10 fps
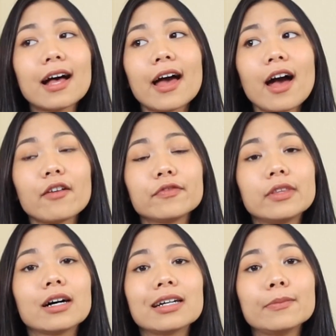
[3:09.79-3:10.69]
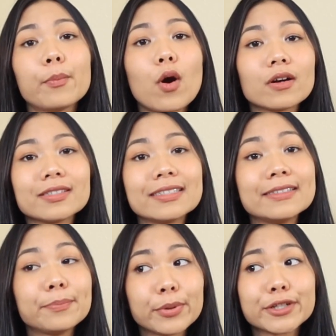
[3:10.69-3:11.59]
I have the
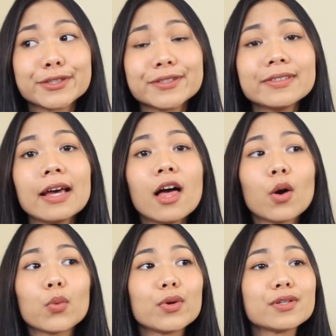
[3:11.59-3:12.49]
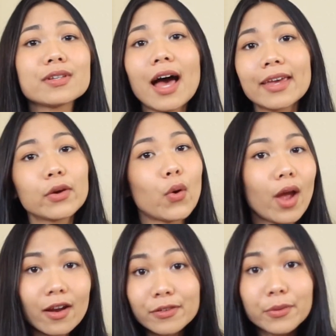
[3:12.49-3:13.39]
important purse which I go
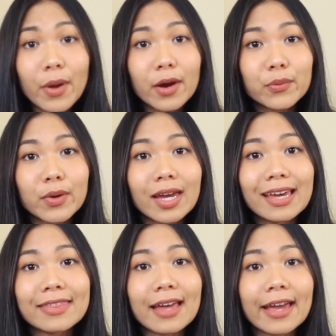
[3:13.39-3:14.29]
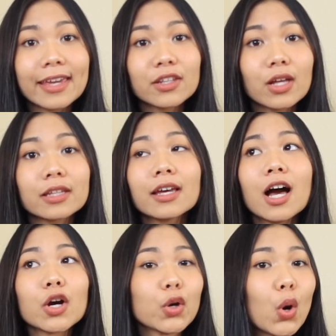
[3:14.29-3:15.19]
everywhere with. I cannot
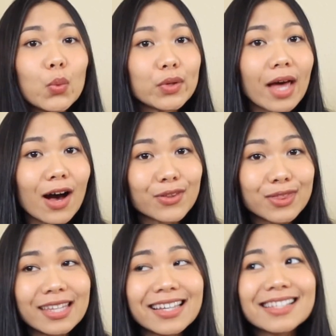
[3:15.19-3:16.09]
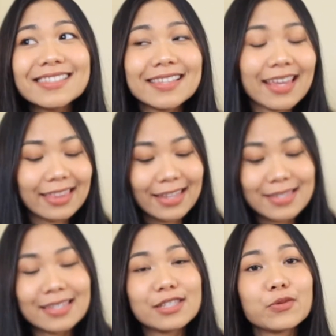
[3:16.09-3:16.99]
go without this.
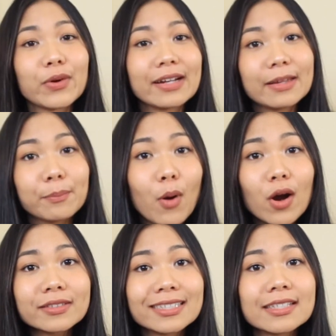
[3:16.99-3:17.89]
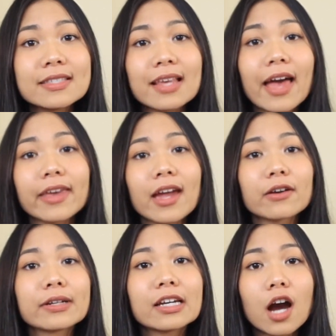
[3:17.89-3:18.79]
This is very important. I
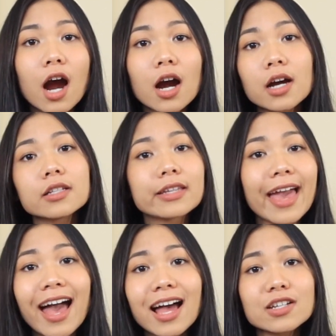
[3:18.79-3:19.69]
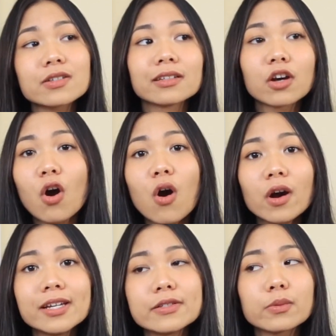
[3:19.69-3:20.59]
carry card, cash, and
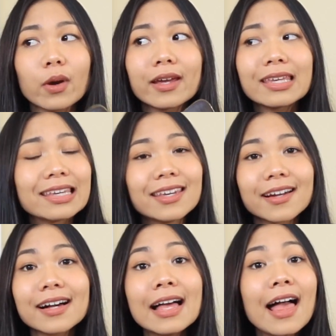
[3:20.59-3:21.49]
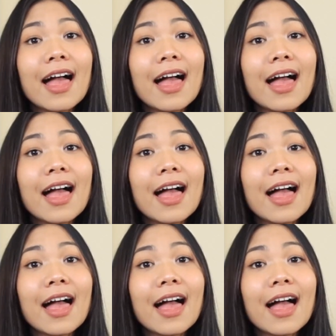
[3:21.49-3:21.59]
coins right here,